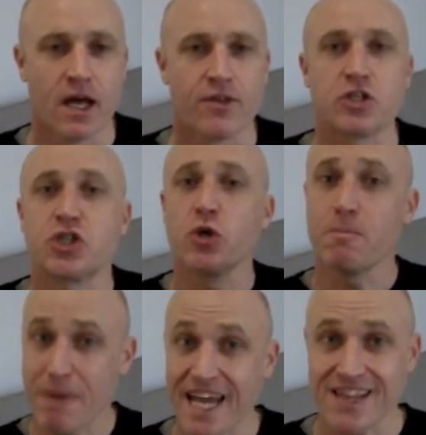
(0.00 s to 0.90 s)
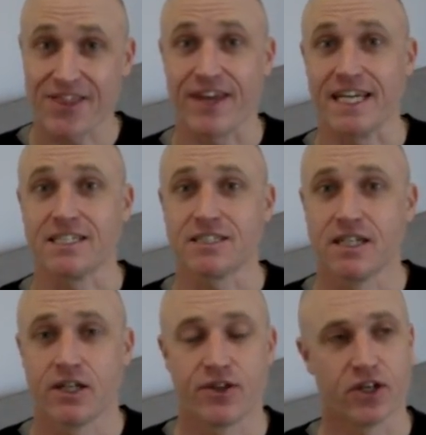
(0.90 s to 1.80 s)
the two main things
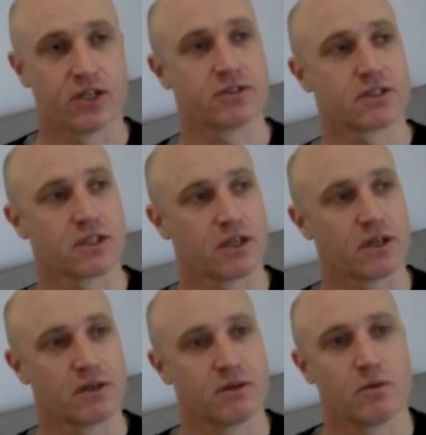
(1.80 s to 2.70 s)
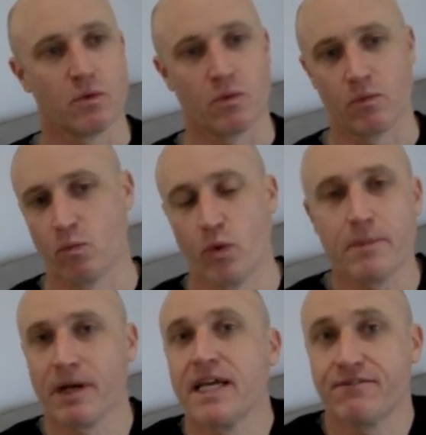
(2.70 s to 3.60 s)
that we
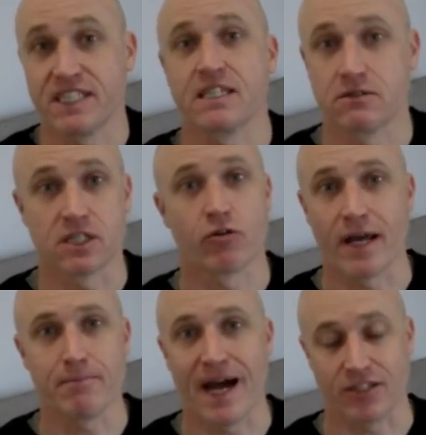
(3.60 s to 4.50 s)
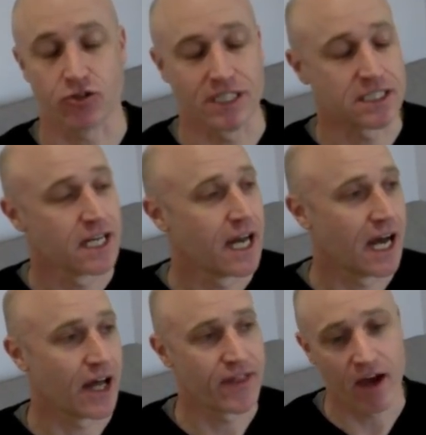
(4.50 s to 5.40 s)
believe degrade batteries.
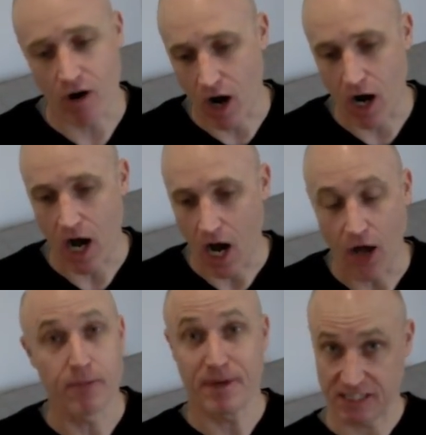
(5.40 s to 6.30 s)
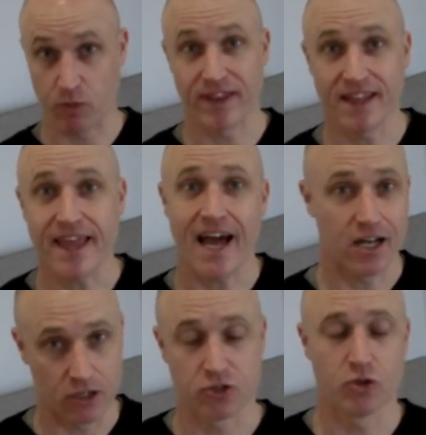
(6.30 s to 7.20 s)
There are other bits within that,
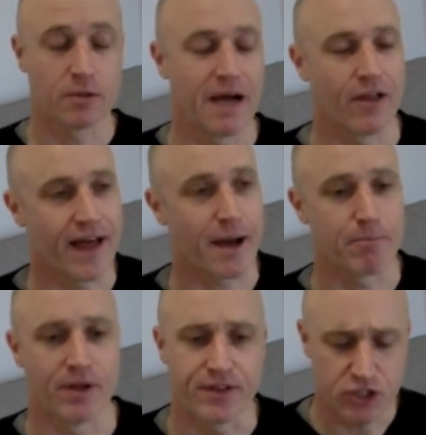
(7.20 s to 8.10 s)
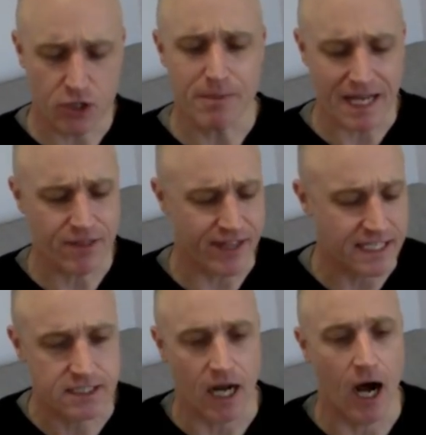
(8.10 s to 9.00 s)
and I'll talk about that, but the two main
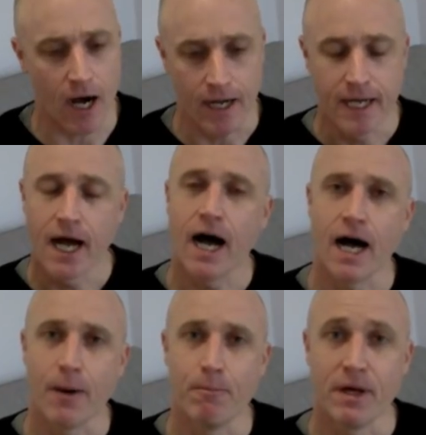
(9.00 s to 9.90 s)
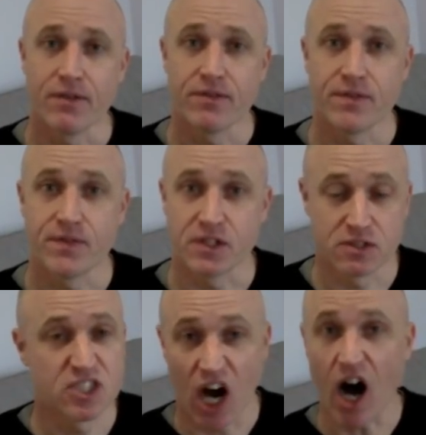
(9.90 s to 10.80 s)
things are the
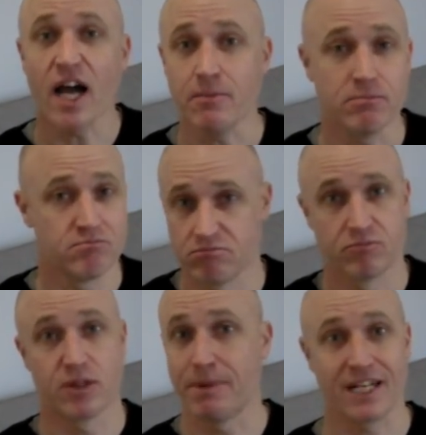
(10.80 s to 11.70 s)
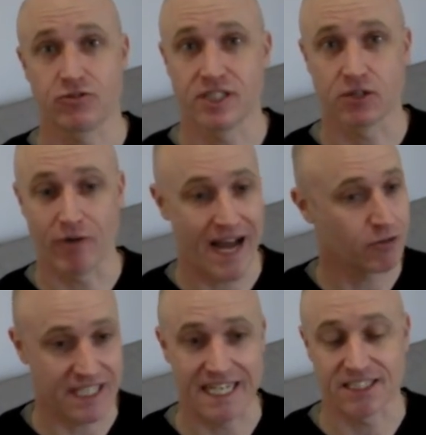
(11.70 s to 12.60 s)
time the battery's
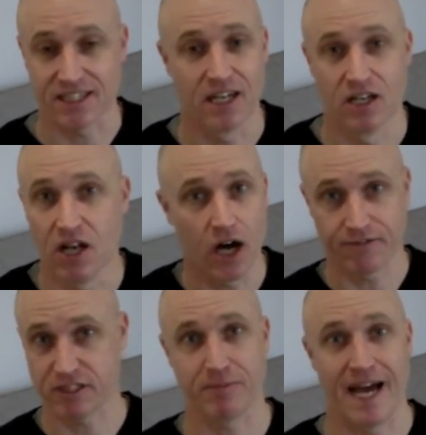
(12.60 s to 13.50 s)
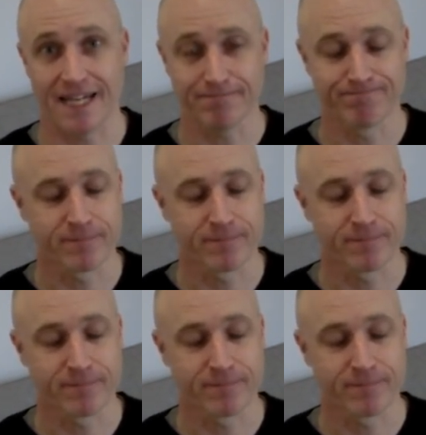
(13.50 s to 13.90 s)
around, its lifespan,